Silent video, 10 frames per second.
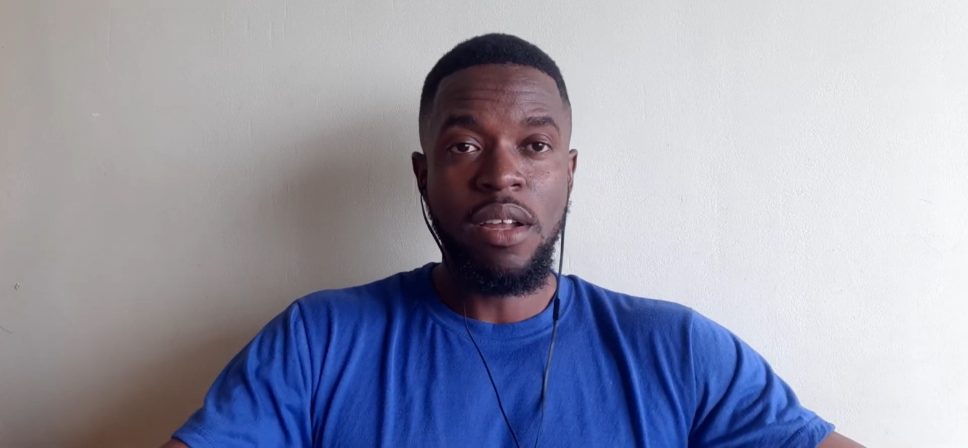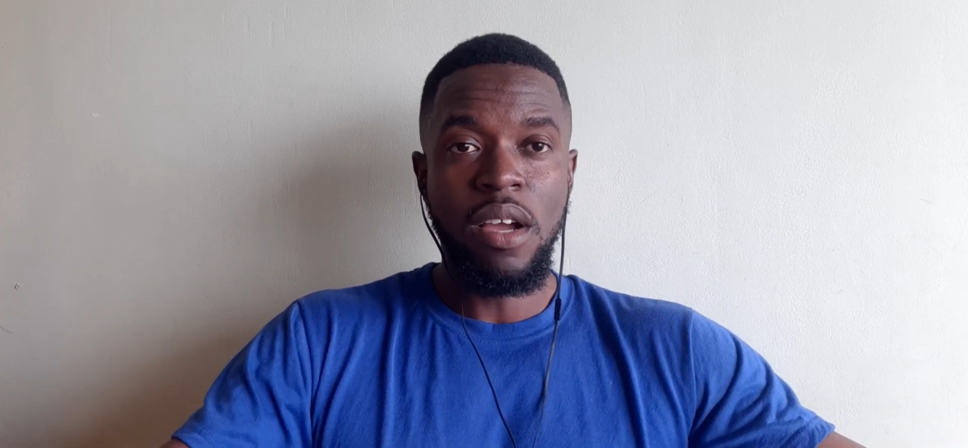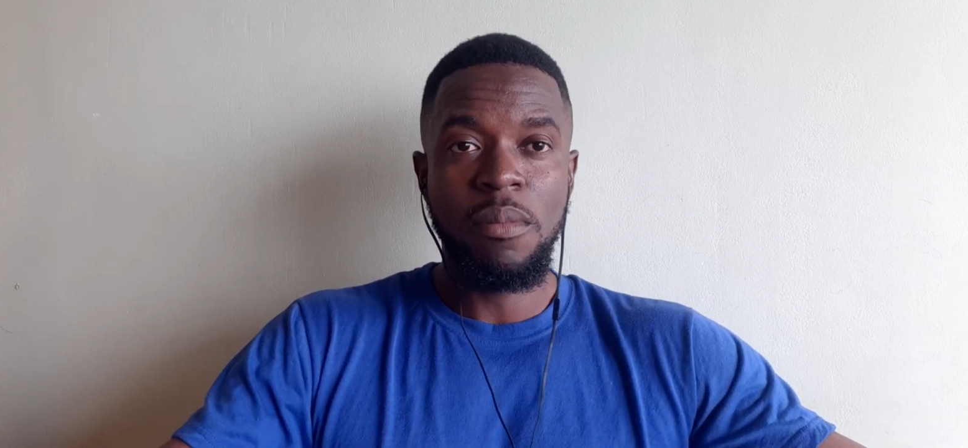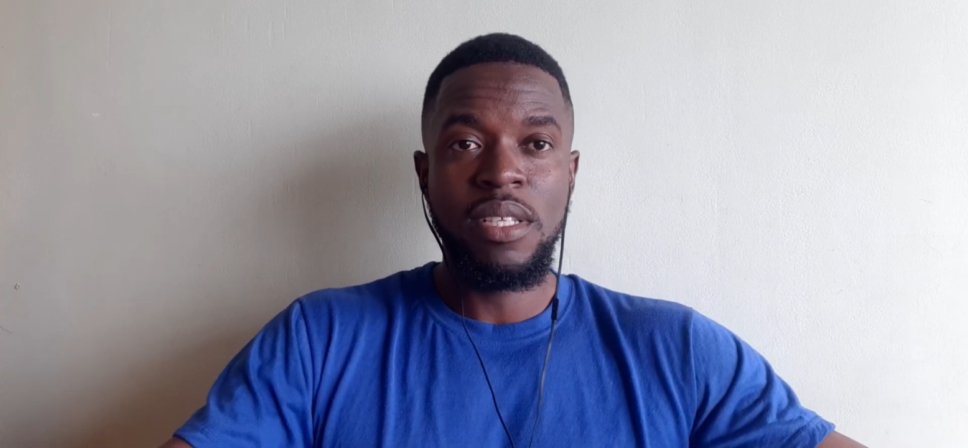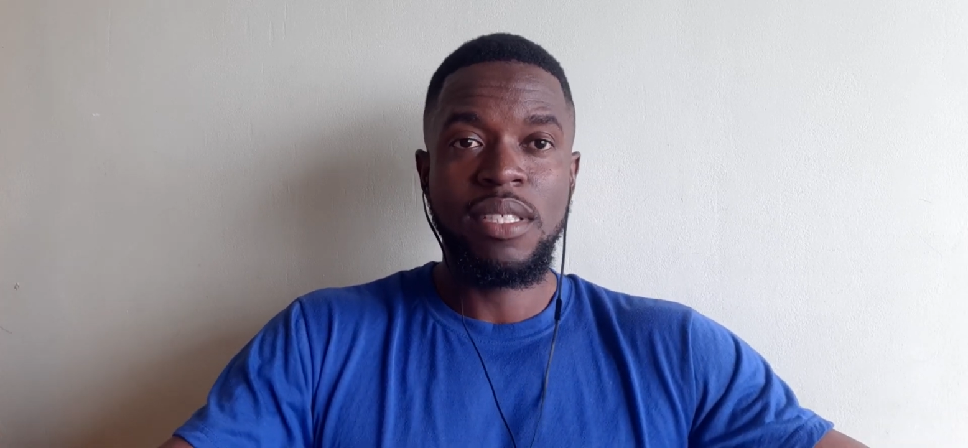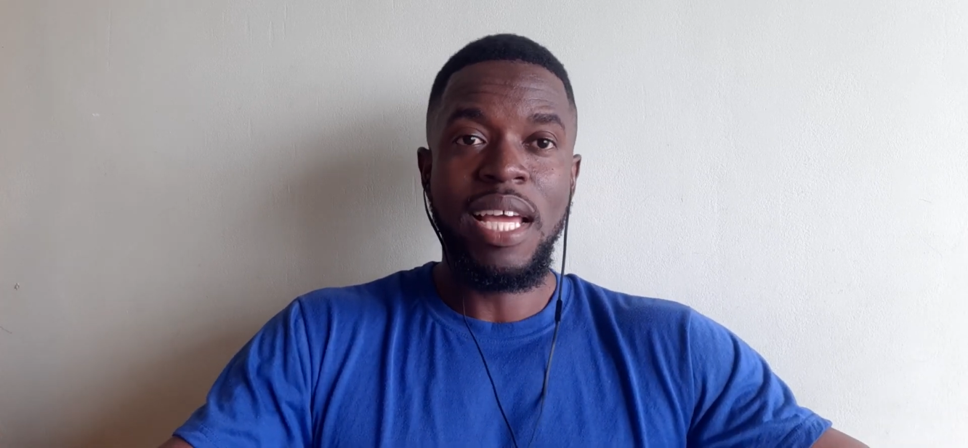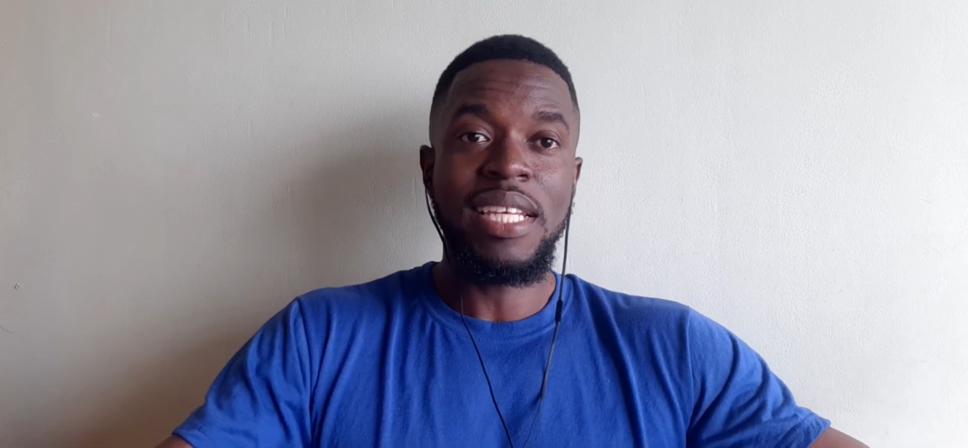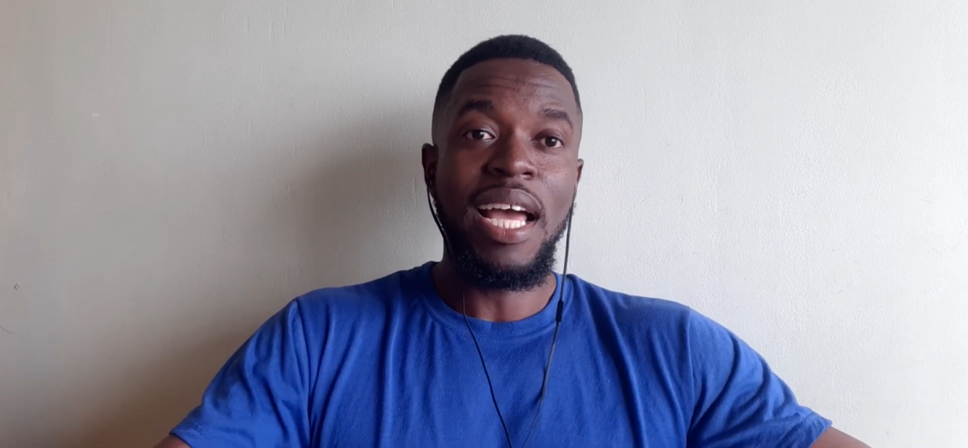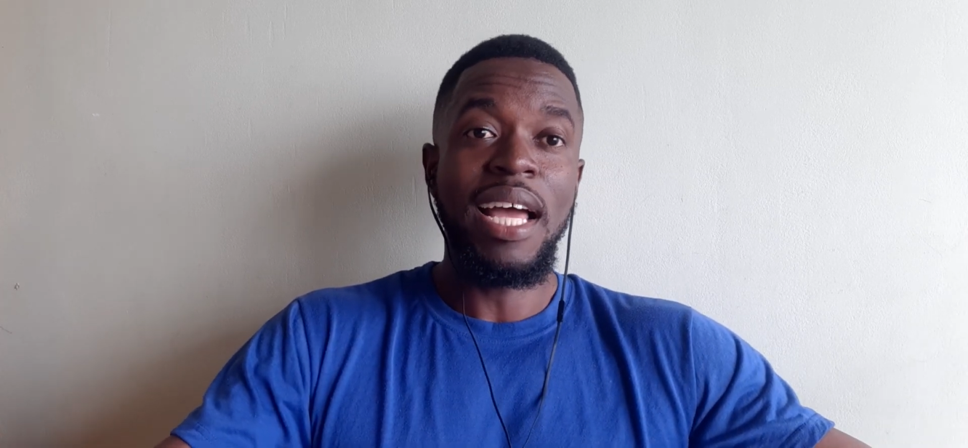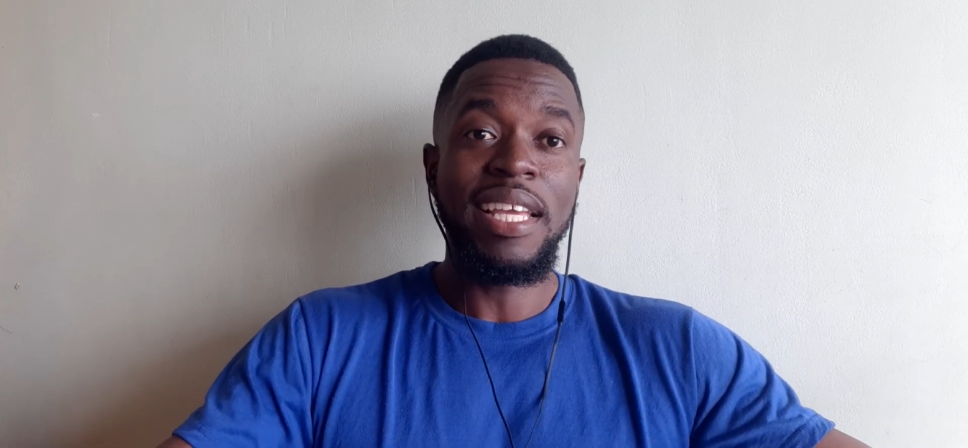documents
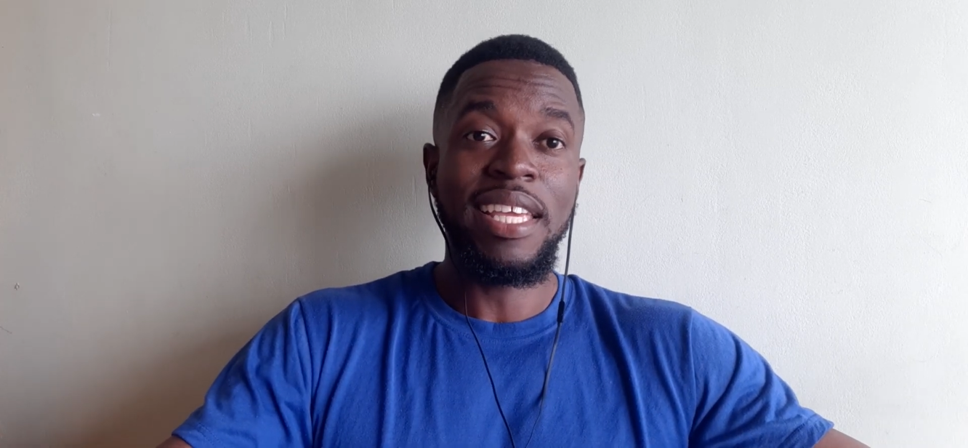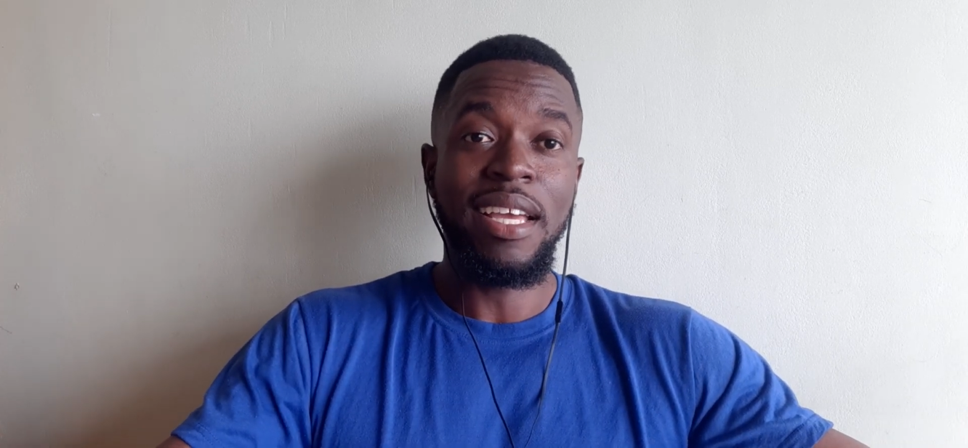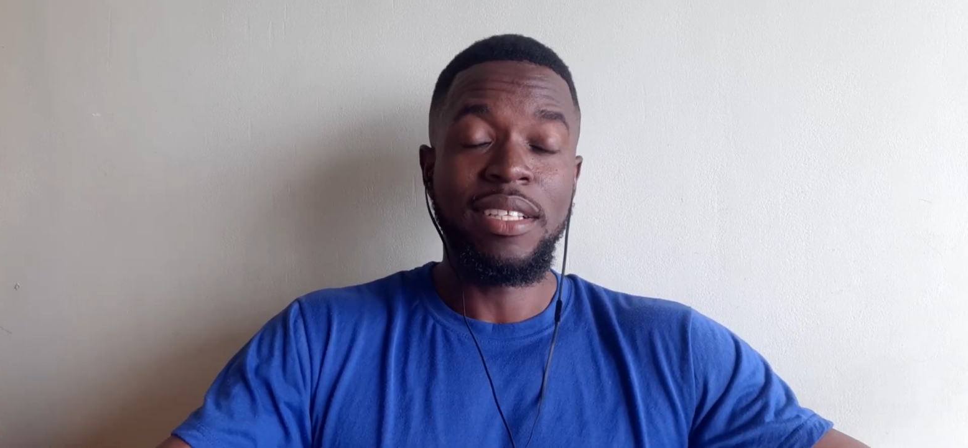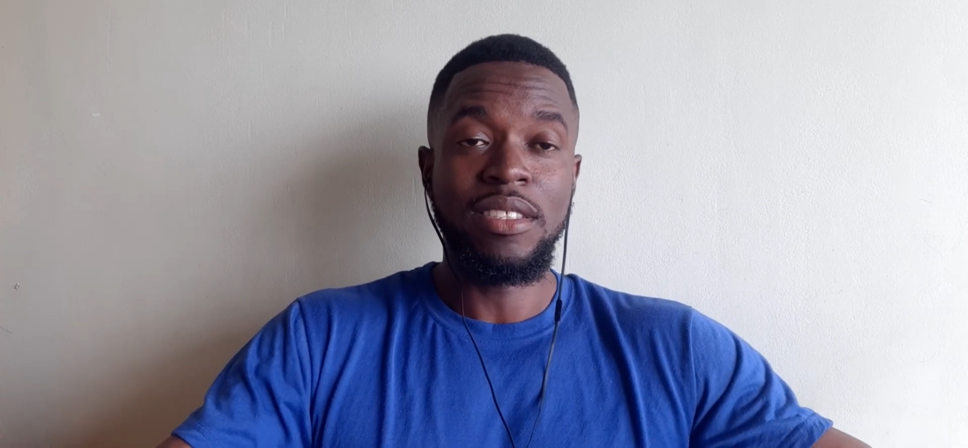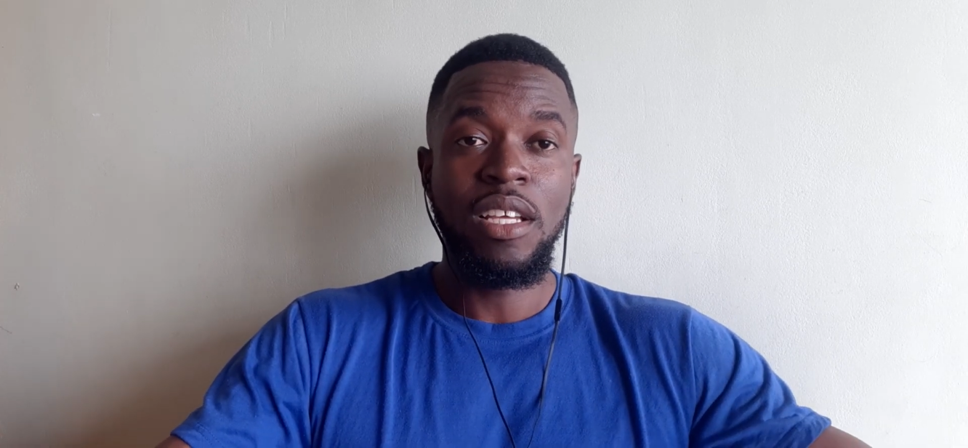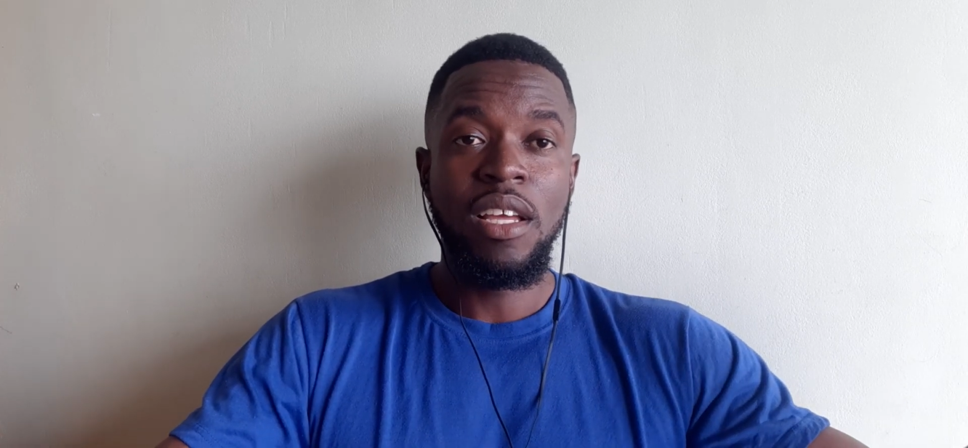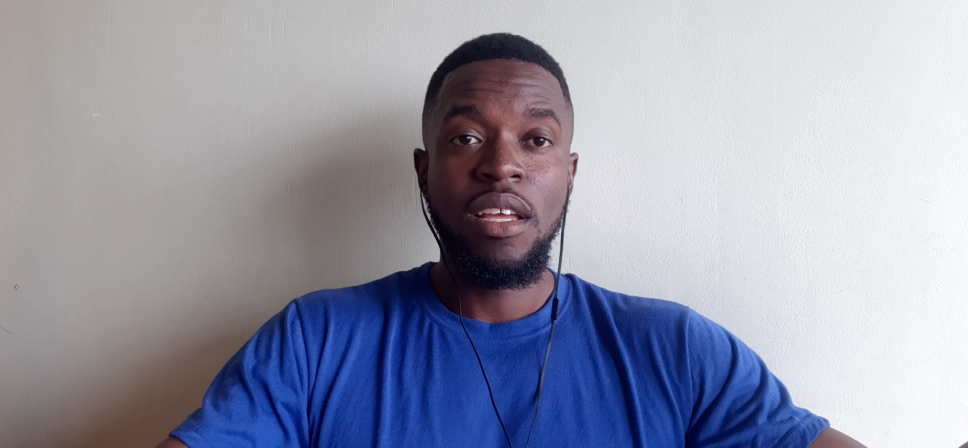and I can,